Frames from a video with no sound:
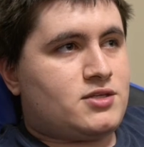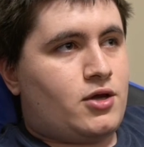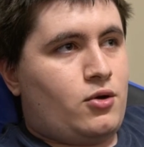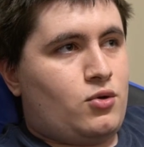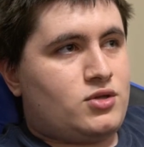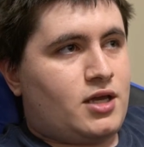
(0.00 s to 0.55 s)

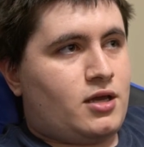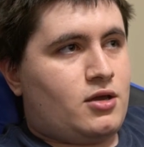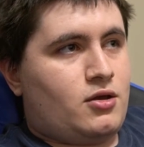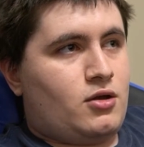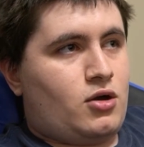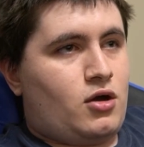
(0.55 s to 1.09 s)
Code is like
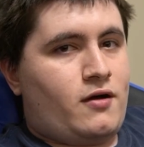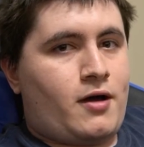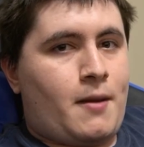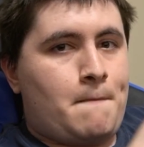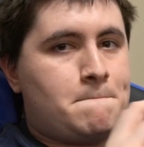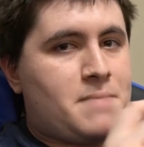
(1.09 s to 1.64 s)

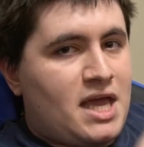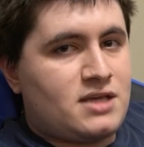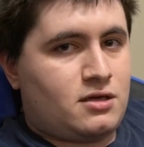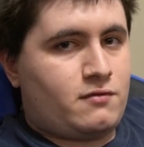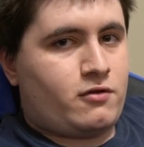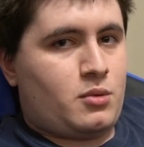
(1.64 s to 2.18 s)

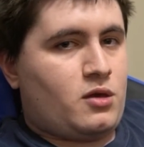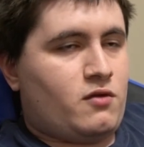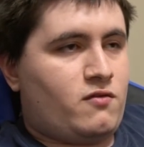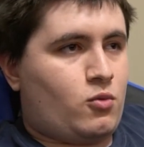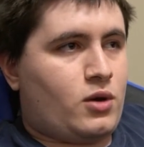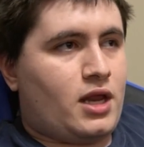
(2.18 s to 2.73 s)
amazing for me
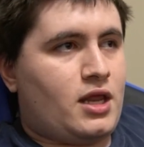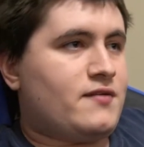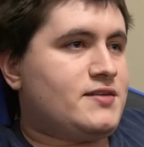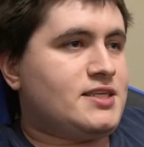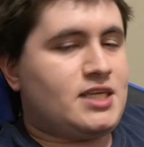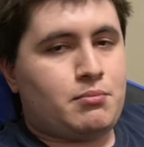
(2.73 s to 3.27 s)
for when I have
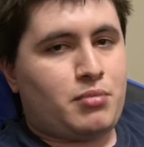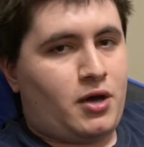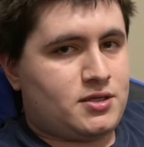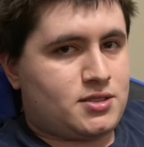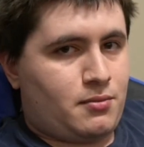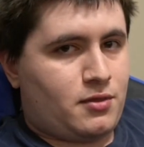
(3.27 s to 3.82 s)
to
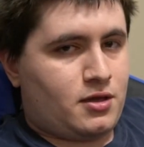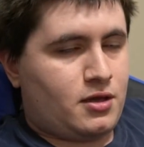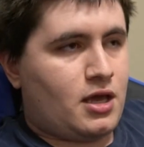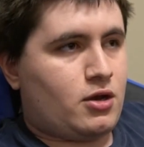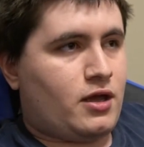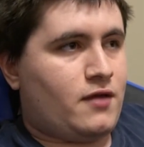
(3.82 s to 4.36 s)
debug something
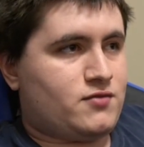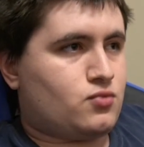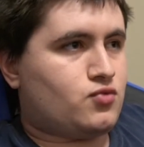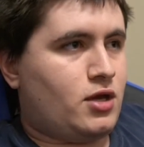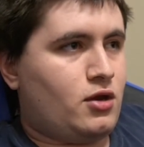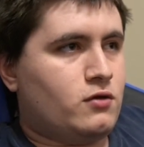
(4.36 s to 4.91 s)
and I have to
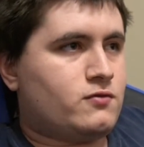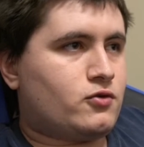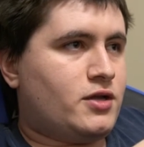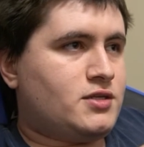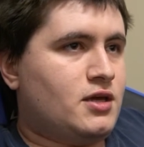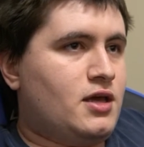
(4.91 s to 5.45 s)
read over
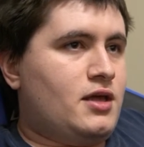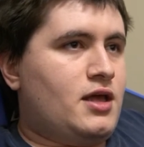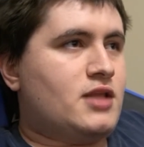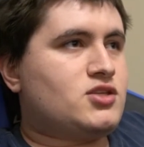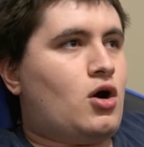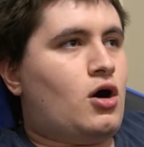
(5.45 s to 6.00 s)
it.
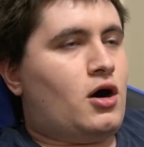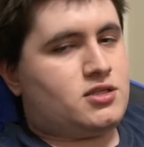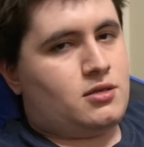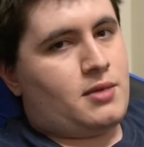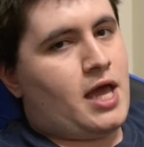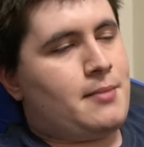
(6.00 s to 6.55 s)
It's
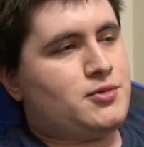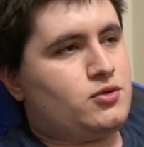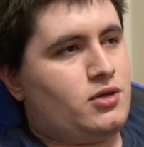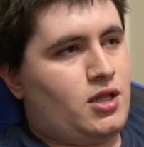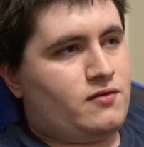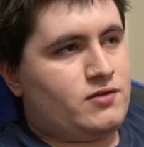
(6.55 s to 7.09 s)
awesome.
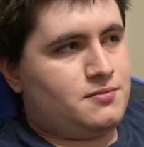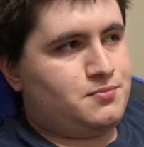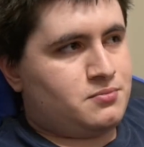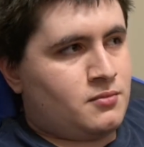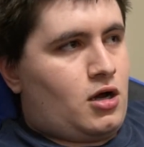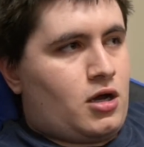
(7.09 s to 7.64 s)
Absolutely love it.
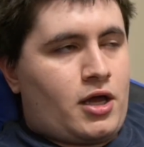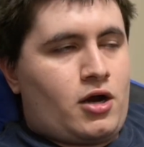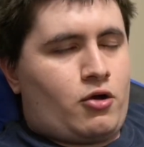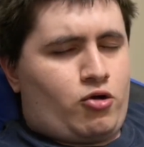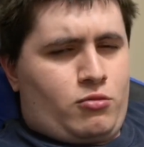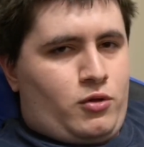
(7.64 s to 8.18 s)
An
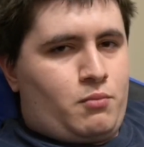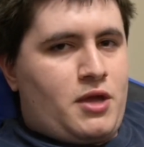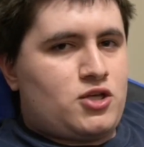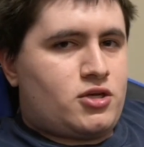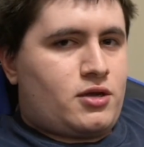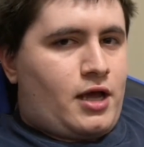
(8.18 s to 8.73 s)
honorable
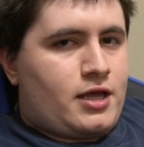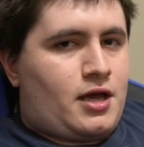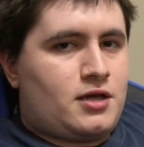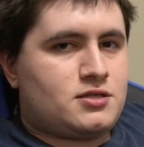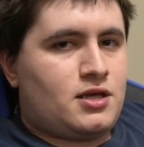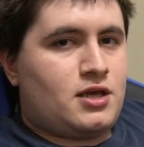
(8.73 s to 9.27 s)
mention, I
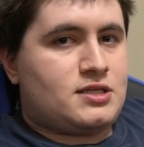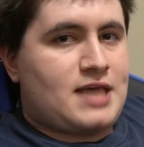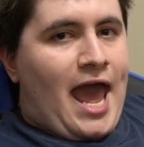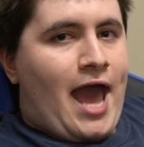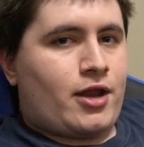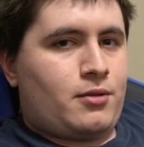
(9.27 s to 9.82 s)
guess, is
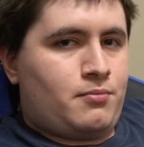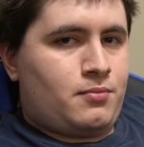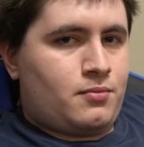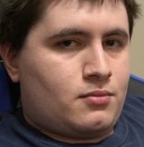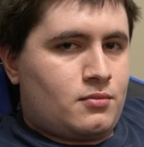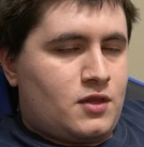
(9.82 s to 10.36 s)
Atom,
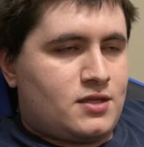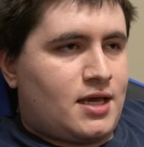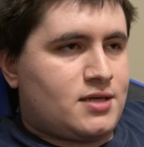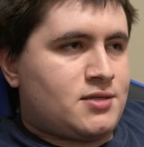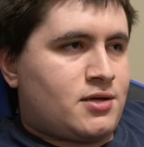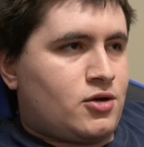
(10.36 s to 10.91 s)
the
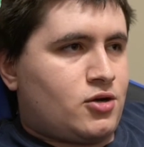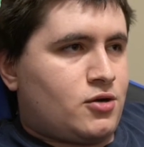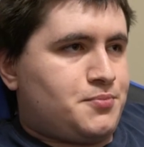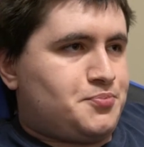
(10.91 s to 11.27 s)
text editor.